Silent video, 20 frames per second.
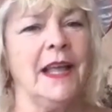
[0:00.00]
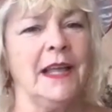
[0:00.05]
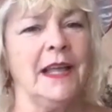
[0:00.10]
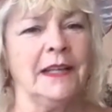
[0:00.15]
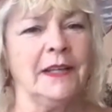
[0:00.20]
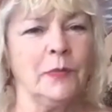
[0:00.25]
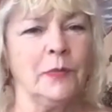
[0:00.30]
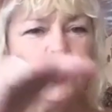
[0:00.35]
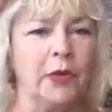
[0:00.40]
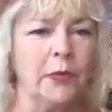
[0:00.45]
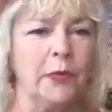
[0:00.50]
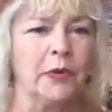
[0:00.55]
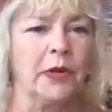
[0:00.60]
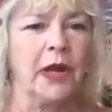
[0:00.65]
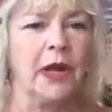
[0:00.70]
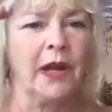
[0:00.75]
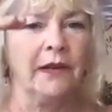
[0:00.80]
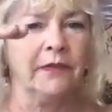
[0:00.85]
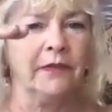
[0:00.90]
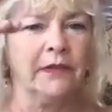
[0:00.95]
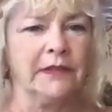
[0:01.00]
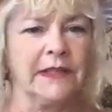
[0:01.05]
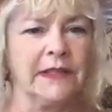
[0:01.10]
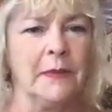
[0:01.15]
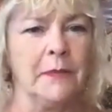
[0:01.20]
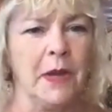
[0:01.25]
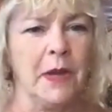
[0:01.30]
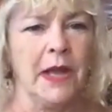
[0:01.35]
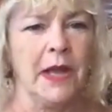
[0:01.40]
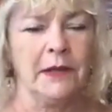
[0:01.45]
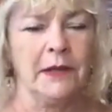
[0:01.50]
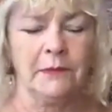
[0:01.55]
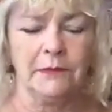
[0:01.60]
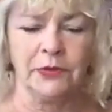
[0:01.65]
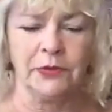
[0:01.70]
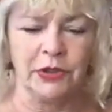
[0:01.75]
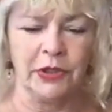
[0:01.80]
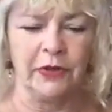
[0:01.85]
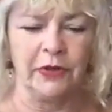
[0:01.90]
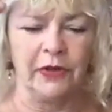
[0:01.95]
And we were kind of the same height,
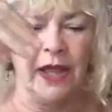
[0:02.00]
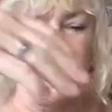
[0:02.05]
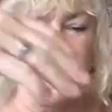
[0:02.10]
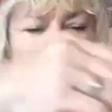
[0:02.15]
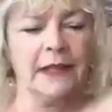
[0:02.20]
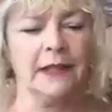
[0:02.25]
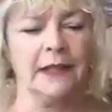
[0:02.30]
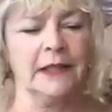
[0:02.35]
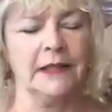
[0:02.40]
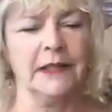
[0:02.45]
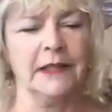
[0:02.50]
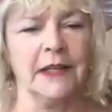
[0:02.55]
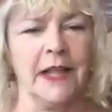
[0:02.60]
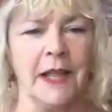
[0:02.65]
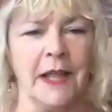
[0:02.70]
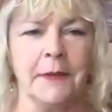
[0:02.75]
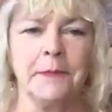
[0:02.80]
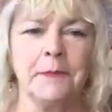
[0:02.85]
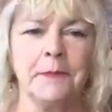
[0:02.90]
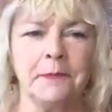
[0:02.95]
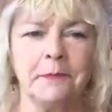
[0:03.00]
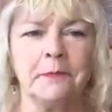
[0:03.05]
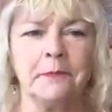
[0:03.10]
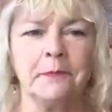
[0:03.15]
Cheryl Hangland and I.